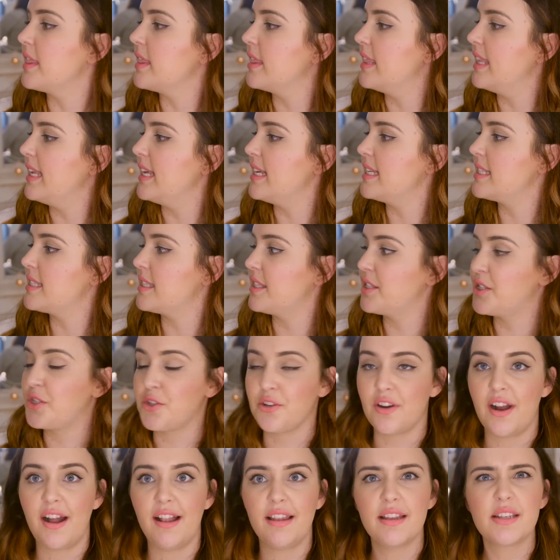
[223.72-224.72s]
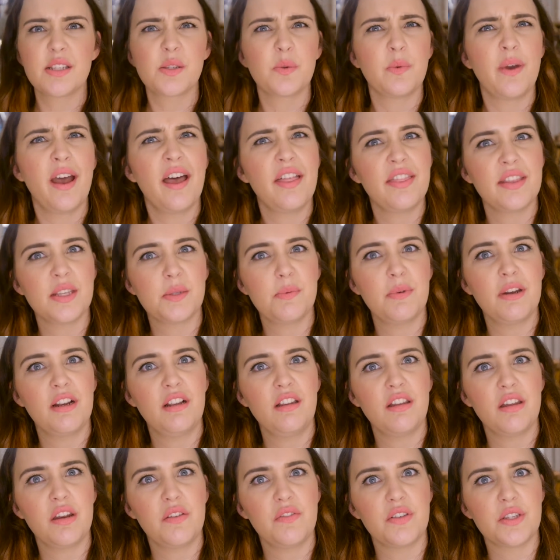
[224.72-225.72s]
this Astralis. Wow, there's been a
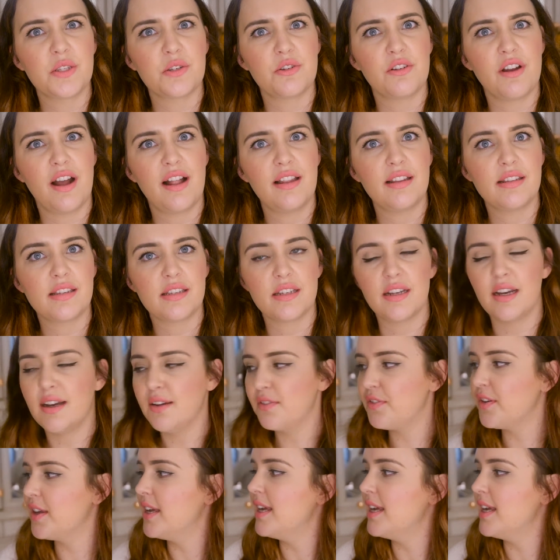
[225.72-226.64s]
lot of Astralis stuff.